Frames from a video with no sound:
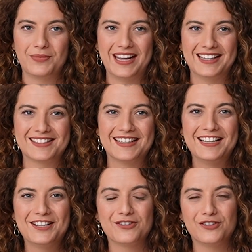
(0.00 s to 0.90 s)
And
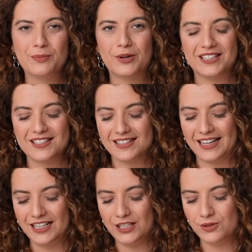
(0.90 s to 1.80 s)
the fun part is
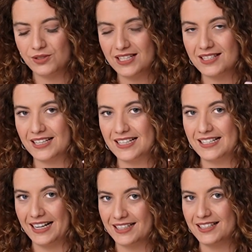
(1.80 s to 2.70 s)
I used this
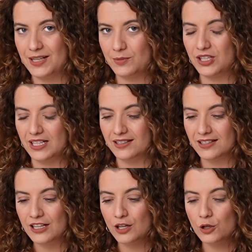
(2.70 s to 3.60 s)
exact same sheet
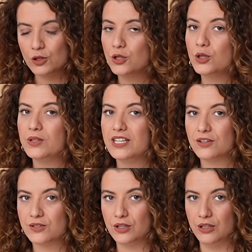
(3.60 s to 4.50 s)
2
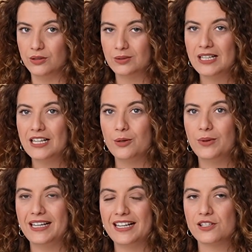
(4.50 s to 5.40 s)
years ago
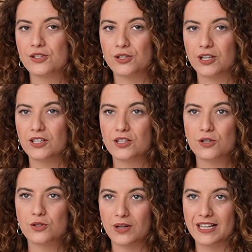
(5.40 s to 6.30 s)
when I started
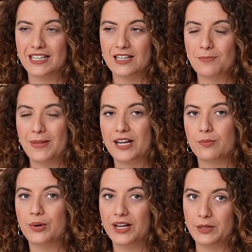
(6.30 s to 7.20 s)
tracking my
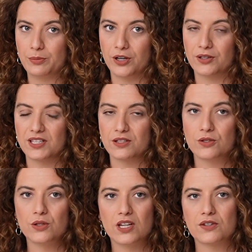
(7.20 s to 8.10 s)
body progress.
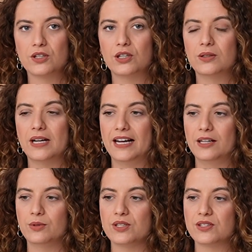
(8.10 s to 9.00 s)
2 years ago, I
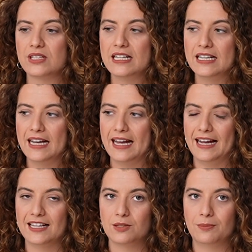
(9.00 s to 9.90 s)
was
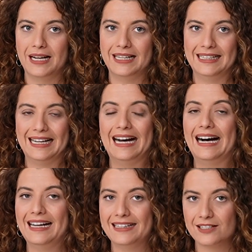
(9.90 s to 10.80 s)
at my
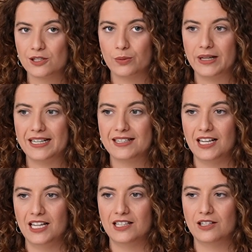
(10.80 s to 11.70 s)
highest weight
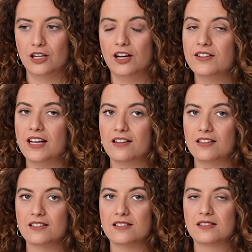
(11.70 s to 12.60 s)
and the
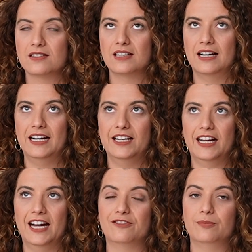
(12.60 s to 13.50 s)
unhealthiest I
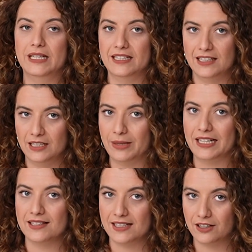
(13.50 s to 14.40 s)
have been in my
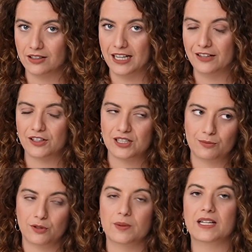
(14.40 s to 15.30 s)
entire life, except
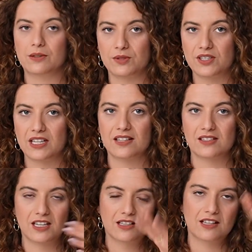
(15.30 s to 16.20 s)
for when I was sick as a
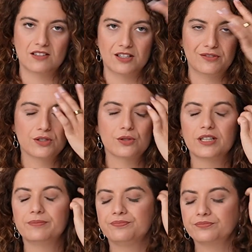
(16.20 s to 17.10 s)
kid. That's a different
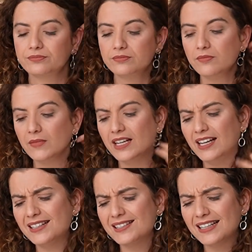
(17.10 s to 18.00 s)
story.
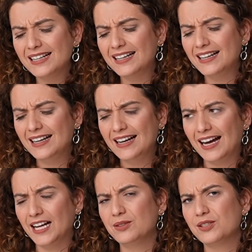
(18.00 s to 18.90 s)
And
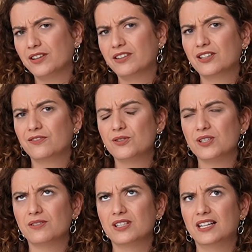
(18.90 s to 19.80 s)
I was very confused.
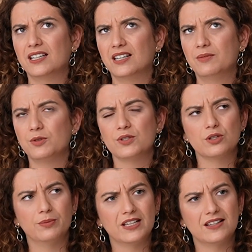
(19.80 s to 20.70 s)
I was like, I'm doing so
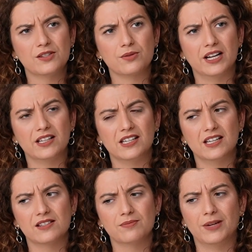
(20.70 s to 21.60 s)
many things right,
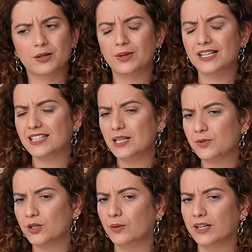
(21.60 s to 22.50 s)
yet my weight
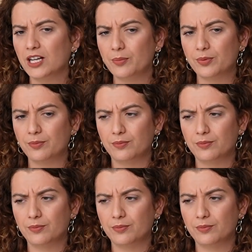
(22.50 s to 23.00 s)
keeps going up.